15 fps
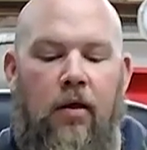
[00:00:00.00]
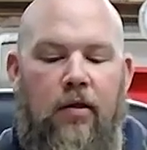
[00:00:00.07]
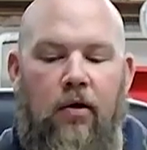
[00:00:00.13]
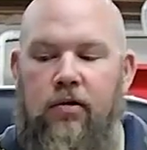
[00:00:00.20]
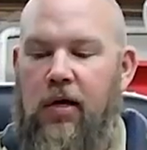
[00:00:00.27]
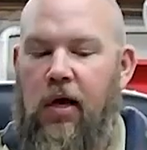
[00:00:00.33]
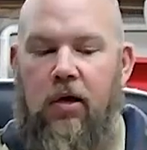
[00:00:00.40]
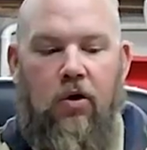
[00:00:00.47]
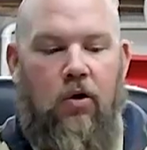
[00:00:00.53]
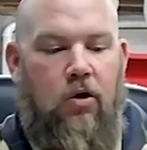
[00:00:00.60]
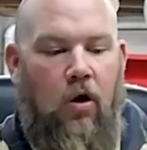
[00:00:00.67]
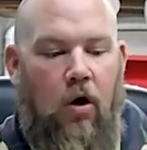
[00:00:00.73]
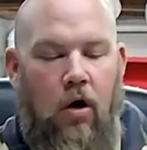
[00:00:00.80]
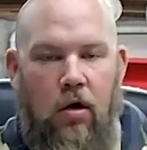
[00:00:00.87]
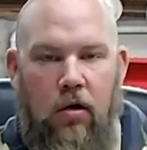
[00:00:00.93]
They'll take your
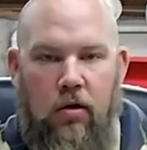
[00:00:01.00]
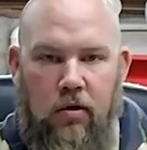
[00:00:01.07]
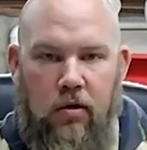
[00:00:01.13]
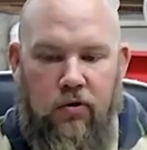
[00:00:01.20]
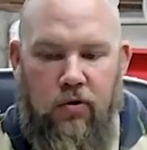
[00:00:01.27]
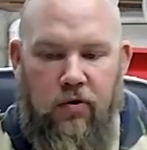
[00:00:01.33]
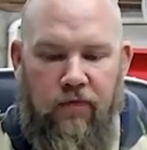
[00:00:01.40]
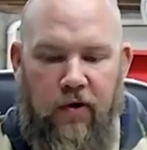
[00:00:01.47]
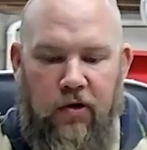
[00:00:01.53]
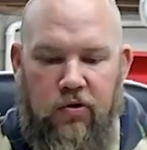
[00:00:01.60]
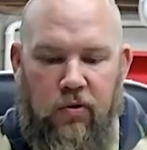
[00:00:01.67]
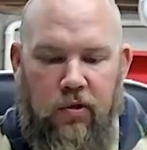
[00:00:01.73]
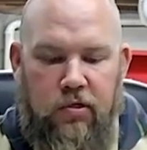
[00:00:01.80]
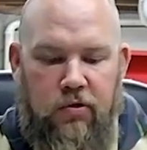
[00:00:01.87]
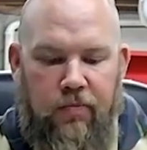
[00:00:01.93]
car, they'll do the
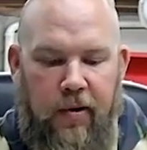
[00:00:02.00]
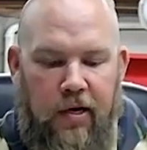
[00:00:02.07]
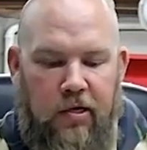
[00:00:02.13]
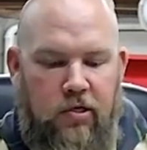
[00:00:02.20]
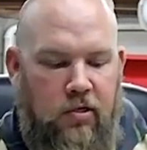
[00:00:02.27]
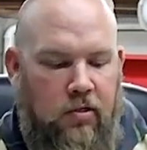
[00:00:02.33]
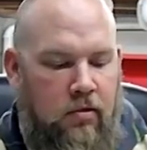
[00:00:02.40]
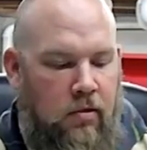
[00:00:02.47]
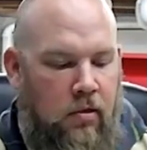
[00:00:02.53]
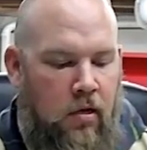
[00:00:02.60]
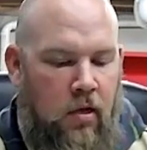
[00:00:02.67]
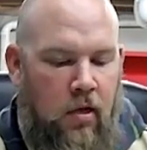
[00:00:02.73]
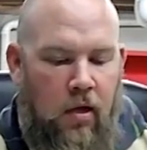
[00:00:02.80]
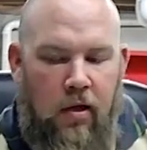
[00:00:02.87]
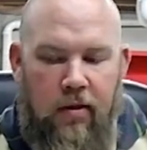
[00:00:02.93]
visual inspection,
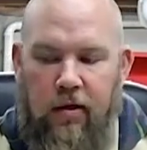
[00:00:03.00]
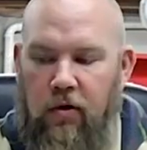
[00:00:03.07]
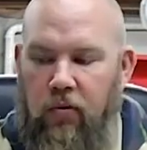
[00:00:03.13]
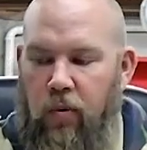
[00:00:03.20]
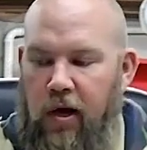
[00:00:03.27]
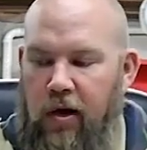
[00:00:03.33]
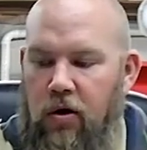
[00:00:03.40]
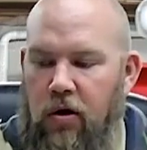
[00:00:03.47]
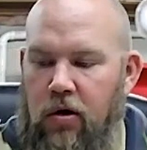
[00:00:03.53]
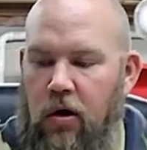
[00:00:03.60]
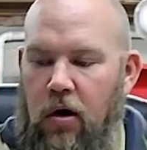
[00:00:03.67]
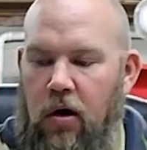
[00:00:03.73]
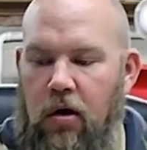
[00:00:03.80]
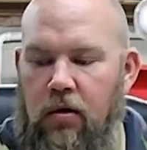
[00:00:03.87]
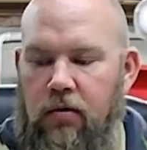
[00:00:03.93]
they'll weigh your
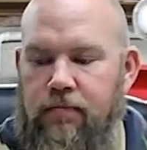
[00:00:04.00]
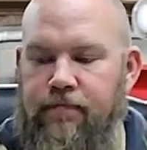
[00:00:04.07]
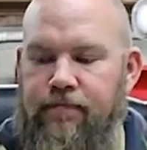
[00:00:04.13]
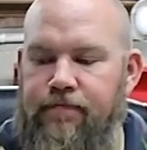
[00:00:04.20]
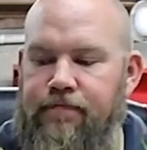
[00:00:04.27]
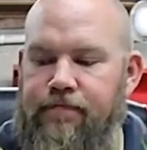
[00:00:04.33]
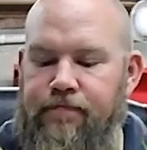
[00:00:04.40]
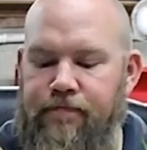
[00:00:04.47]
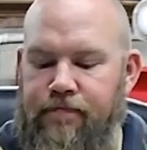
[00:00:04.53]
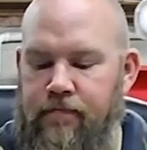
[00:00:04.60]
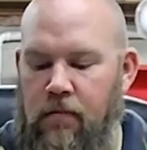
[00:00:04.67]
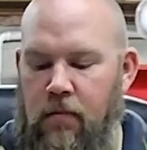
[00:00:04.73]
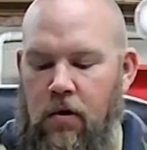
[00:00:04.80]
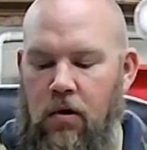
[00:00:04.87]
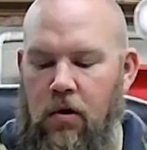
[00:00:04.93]
car,
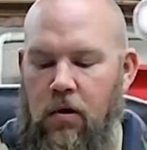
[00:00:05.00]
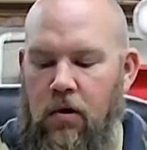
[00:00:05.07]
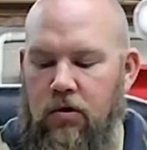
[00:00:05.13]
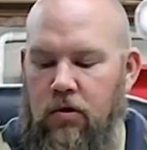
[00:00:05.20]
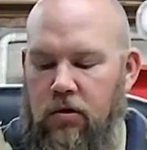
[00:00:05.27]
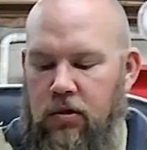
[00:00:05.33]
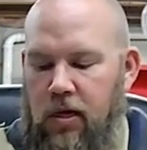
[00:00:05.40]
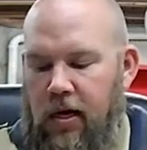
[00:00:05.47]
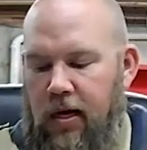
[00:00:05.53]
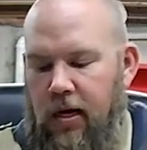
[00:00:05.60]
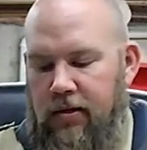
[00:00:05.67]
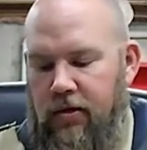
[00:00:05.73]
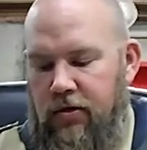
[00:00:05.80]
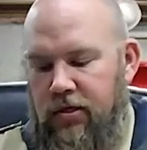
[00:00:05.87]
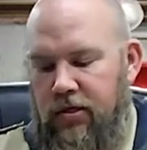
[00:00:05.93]
so they'll take
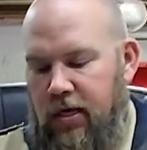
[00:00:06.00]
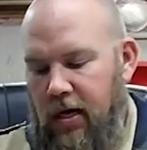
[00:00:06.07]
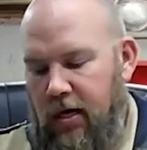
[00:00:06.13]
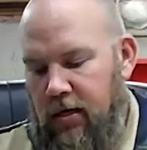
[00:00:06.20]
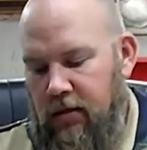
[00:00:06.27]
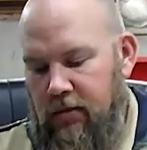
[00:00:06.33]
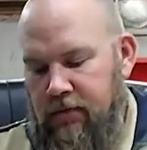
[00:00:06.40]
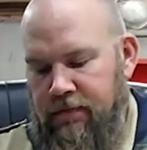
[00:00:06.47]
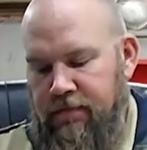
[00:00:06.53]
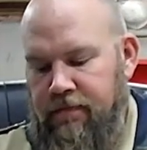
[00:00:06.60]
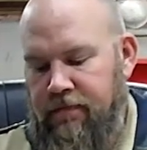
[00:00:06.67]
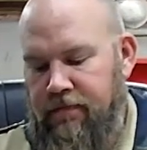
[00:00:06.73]
out their scale.